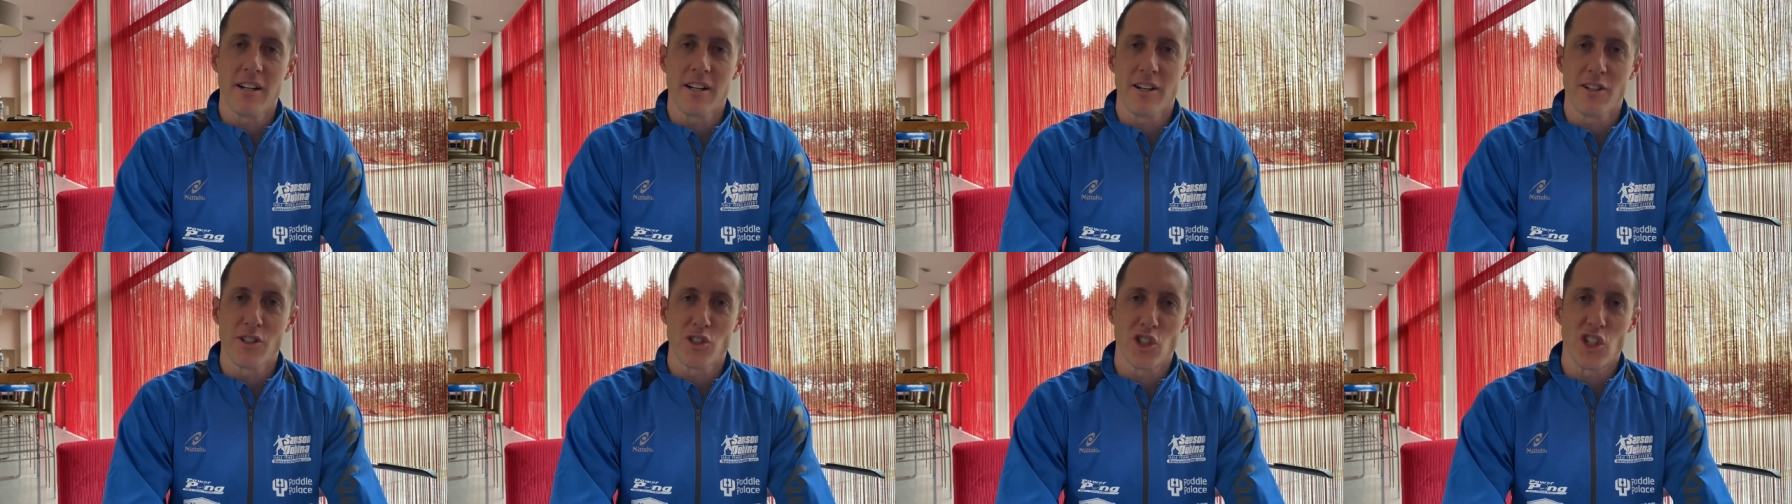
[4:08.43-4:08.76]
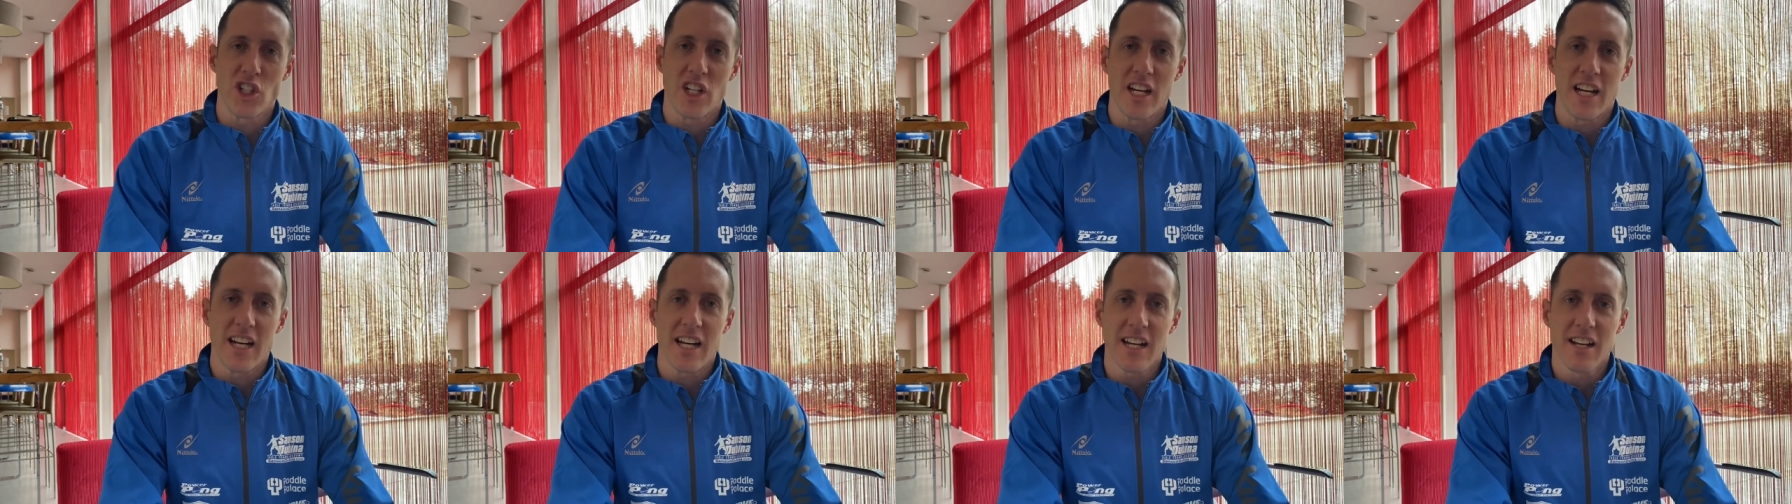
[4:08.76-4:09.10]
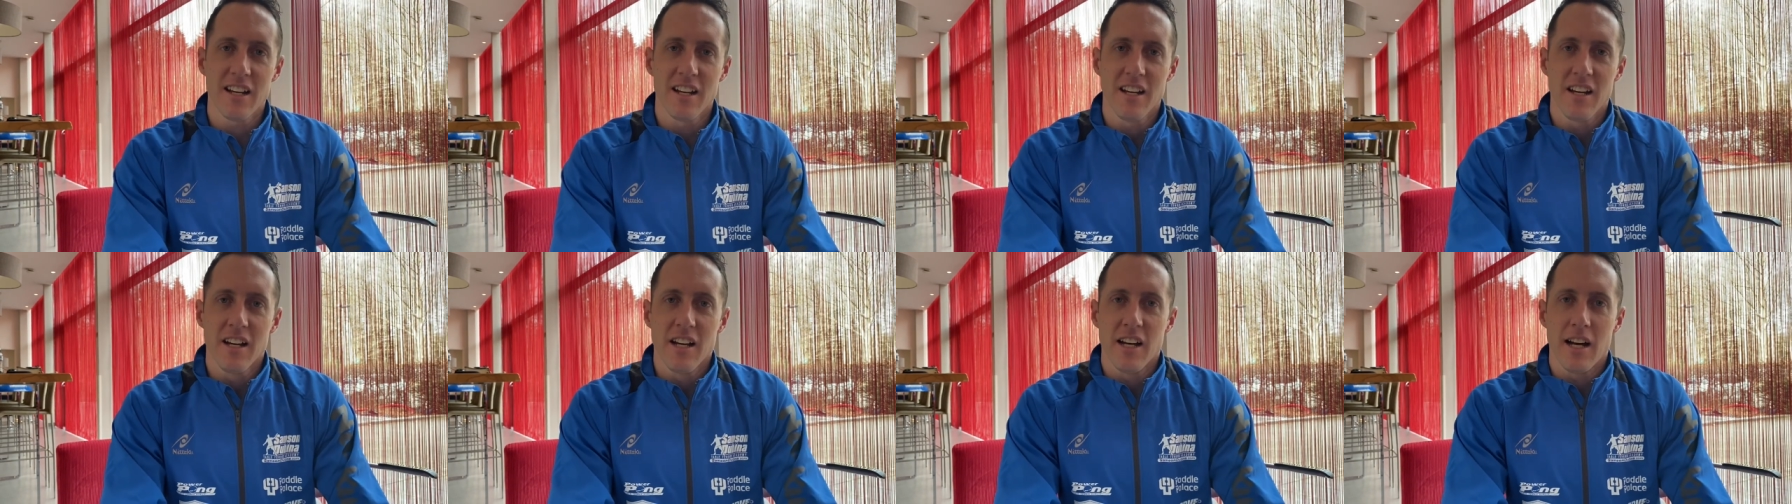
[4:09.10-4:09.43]
here today,
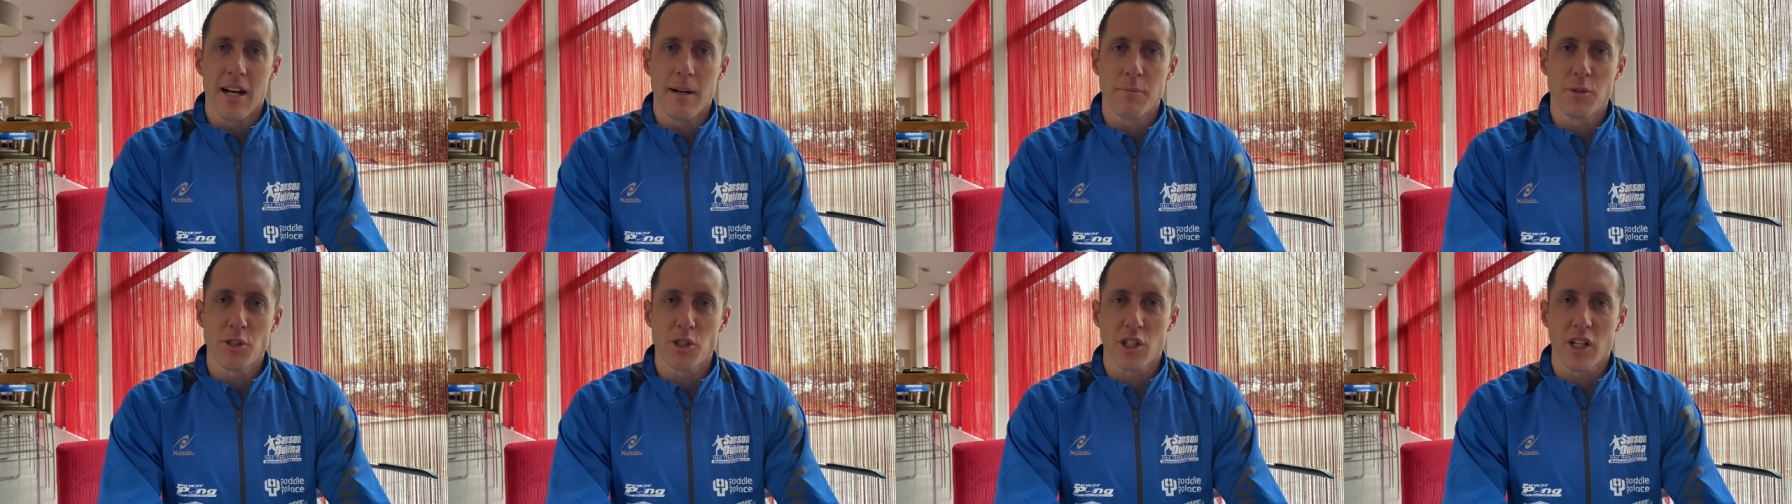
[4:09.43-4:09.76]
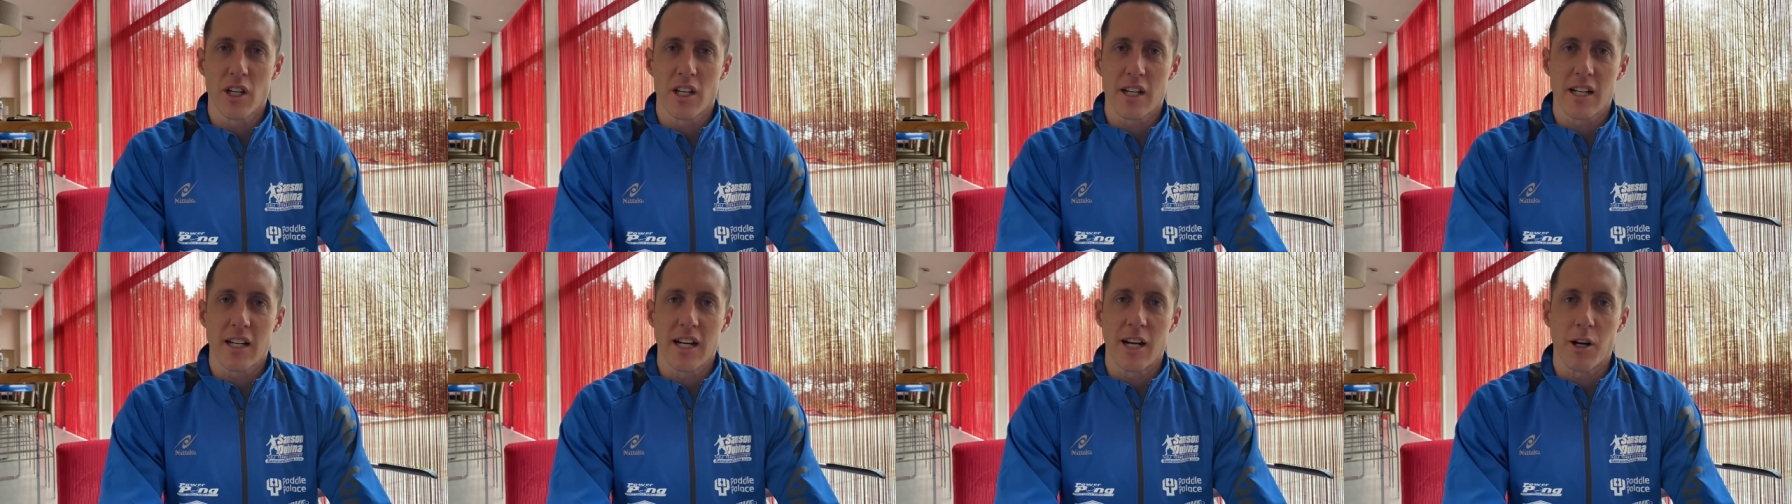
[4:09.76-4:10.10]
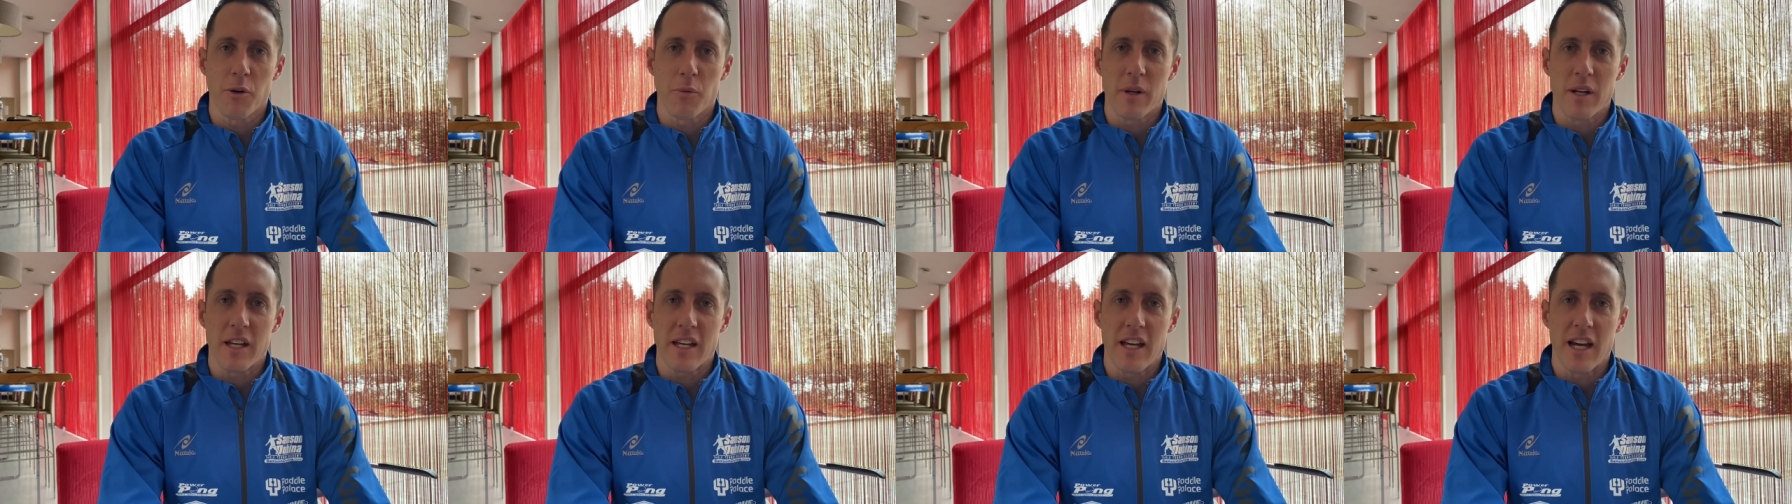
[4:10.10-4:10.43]
I'm just gonna kinda
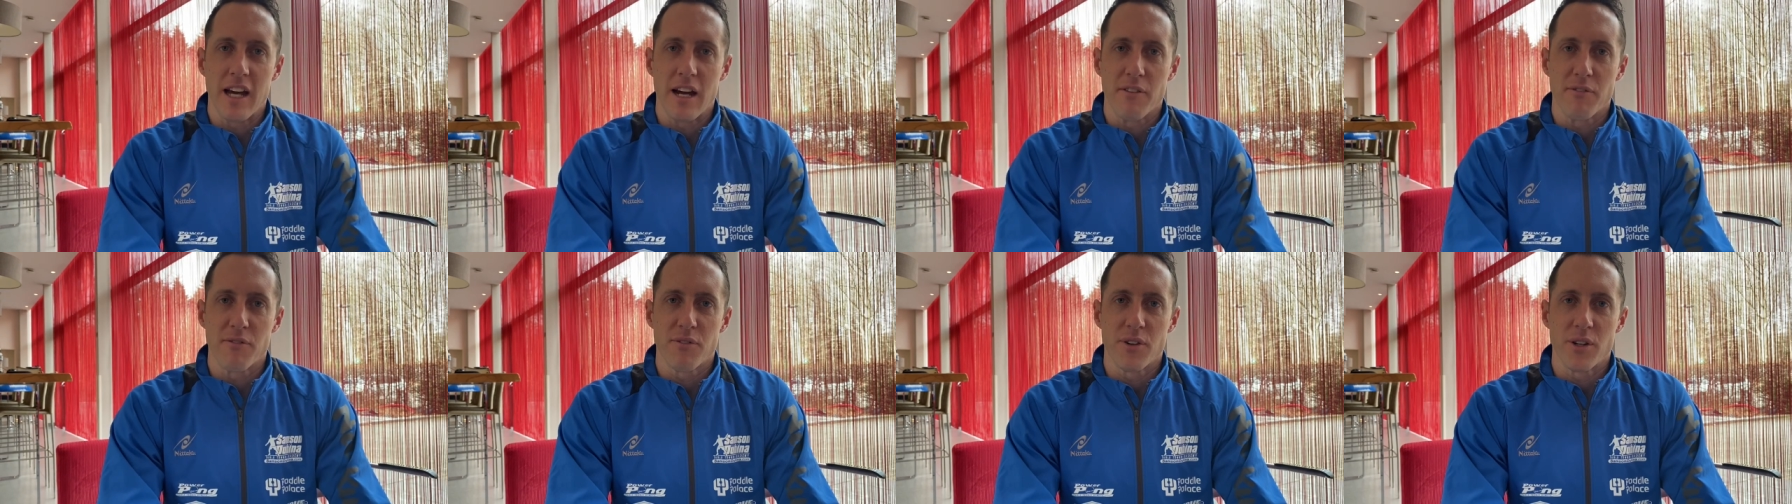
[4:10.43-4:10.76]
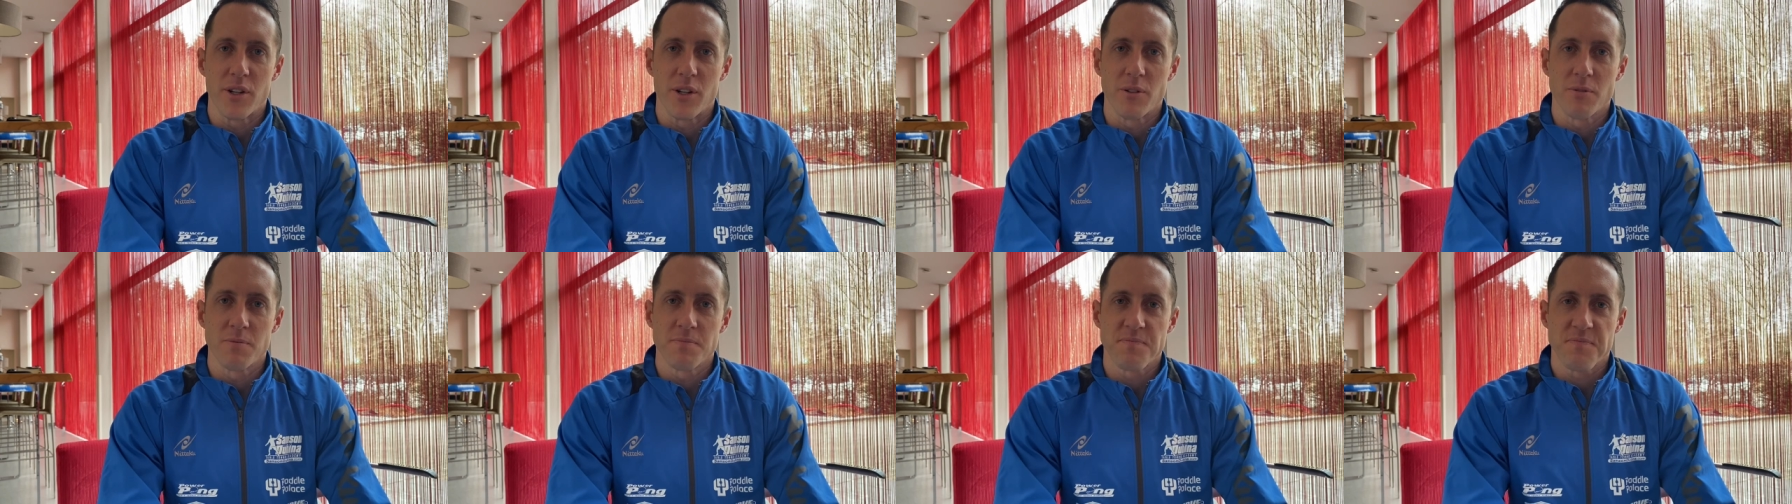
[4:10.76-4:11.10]
recap for you.